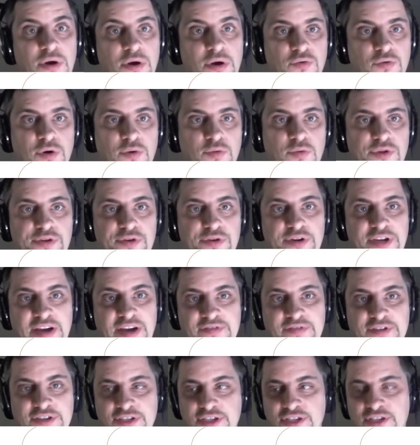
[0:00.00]
would their
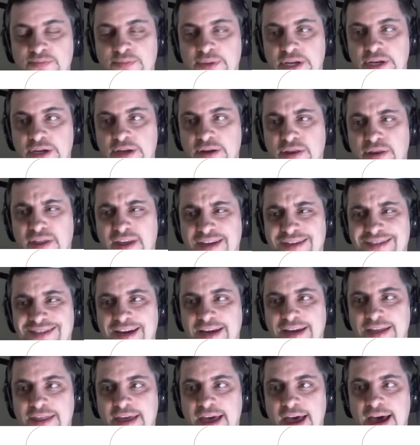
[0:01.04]
deficits be and things like
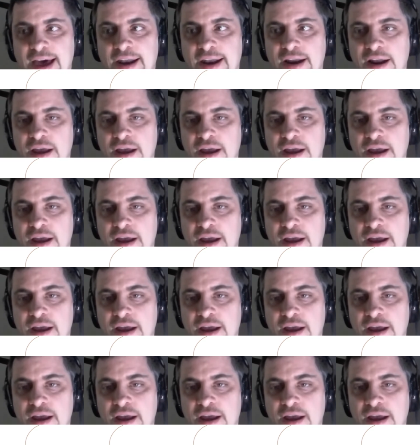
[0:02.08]
that.